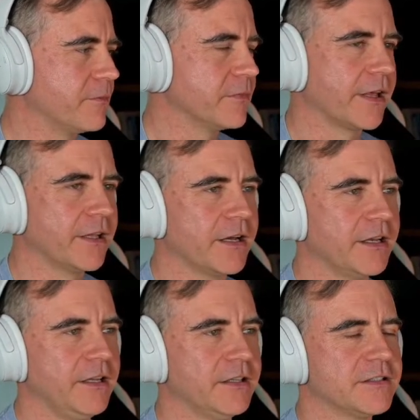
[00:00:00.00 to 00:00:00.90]
like a
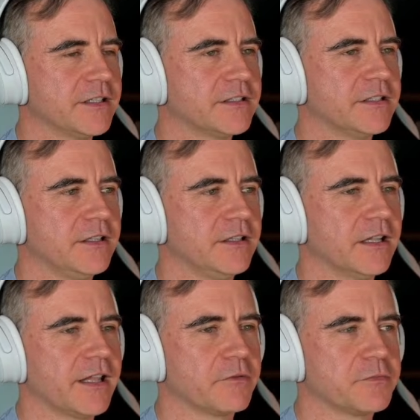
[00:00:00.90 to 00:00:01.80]

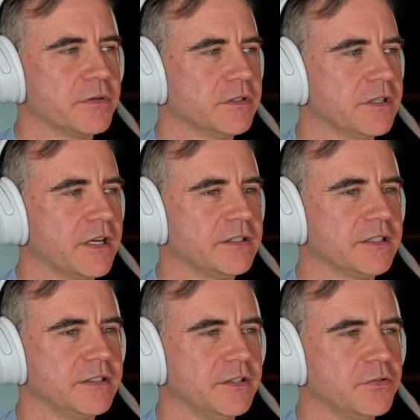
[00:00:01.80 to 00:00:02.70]
language built in
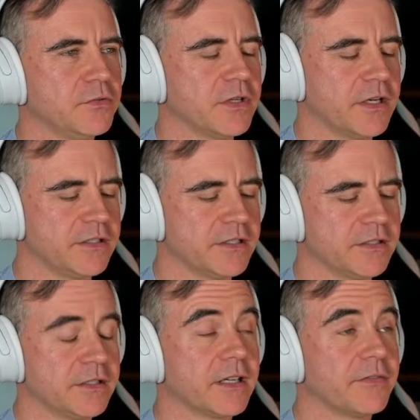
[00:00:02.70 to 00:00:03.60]
1962 and
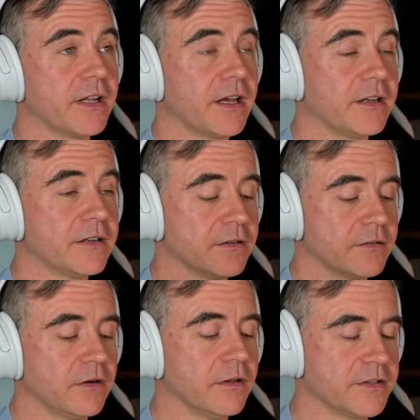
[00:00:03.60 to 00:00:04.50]
1967 had
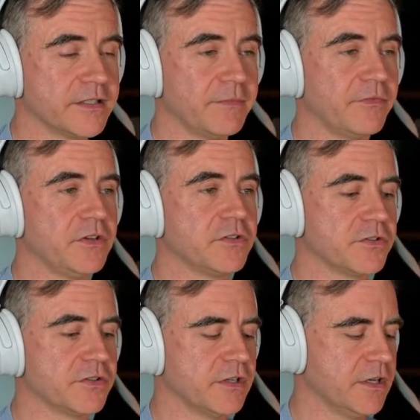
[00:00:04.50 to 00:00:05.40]
all the same
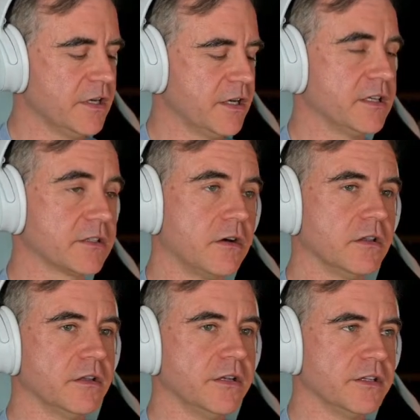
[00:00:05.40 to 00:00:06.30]
features as
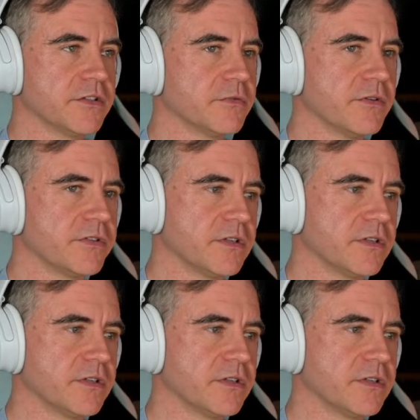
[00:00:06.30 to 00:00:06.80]
Kotlin and Swift.